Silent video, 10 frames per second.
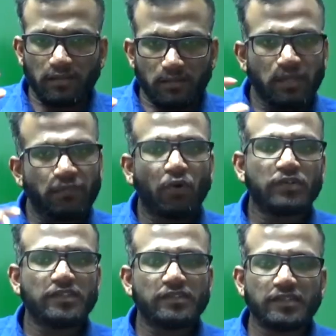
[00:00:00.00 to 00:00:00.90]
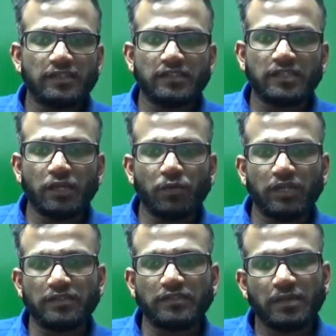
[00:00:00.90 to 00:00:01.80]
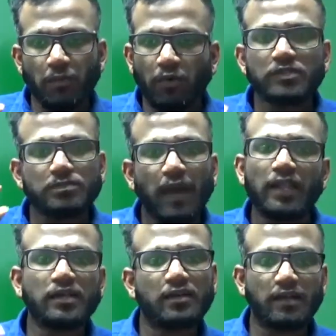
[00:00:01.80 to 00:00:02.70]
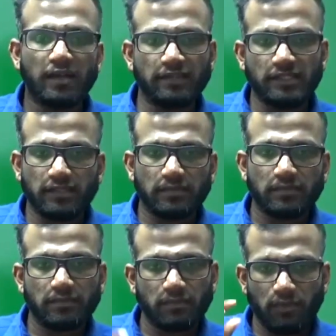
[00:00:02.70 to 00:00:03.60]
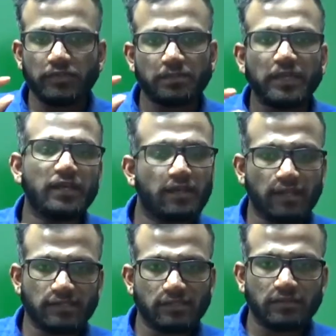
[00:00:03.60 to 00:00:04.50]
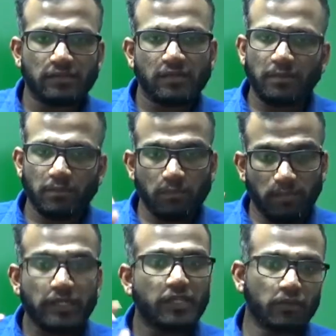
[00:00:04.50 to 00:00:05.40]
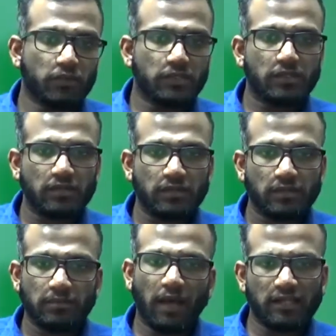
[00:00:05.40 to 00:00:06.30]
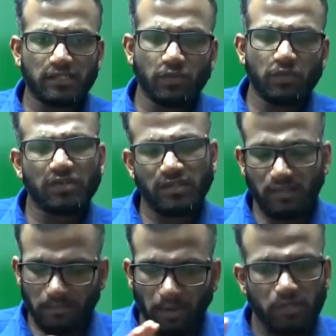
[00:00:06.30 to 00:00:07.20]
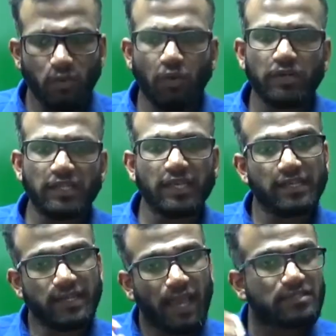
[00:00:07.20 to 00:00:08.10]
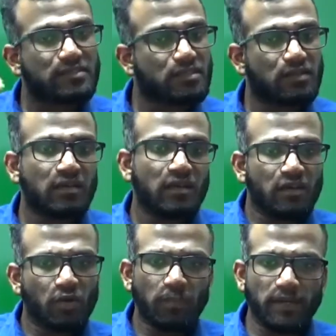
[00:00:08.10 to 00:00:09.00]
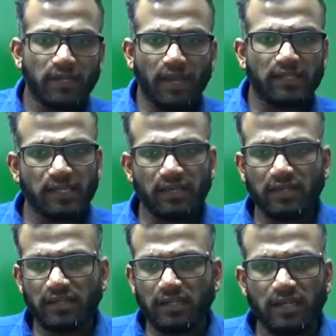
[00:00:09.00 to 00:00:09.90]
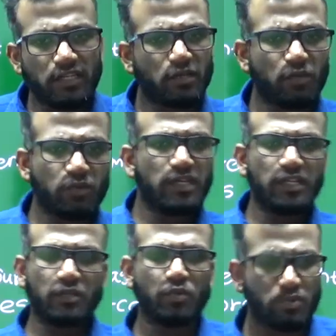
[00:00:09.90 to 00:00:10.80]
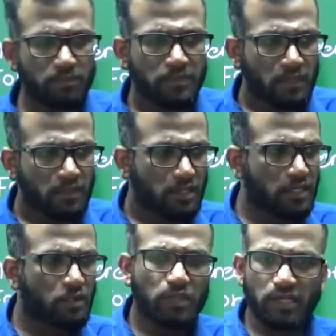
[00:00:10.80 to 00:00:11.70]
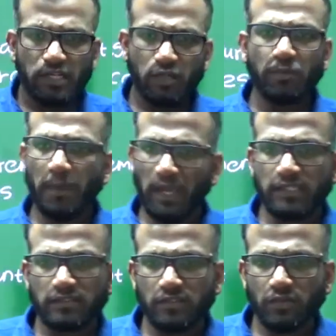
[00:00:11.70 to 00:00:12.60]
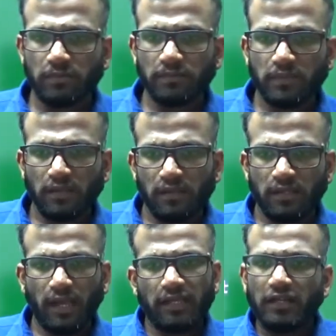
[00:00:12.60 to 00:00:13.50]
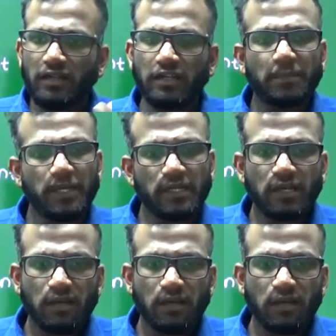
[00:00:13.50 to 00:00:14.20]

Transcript: forces lesson tube is the most bulk lesson, most big lesson, big tube, bulk tube. But don't think it has, normally I think 30 to 32, 30 or 32 pages. No, yeah, it little bit